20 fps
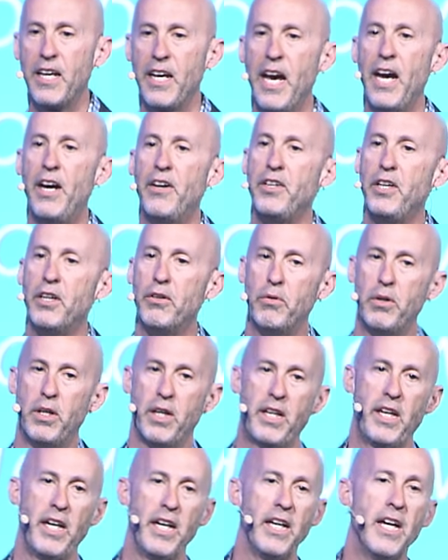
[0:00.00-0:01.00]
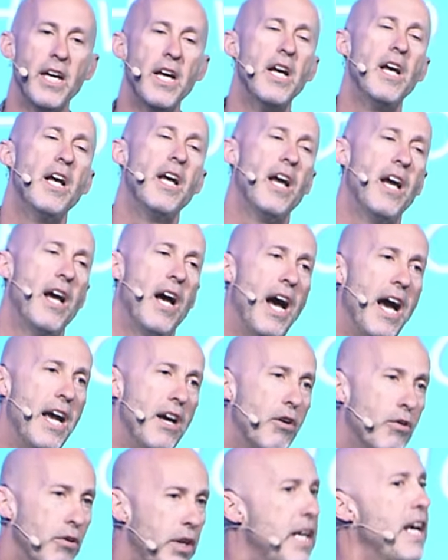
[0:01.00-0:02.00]
how you're working. I
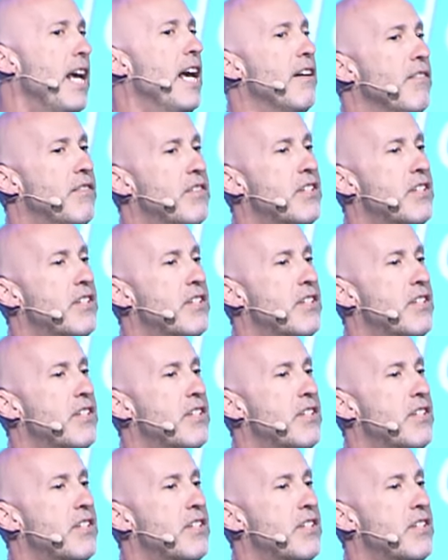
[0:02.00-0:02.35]
only have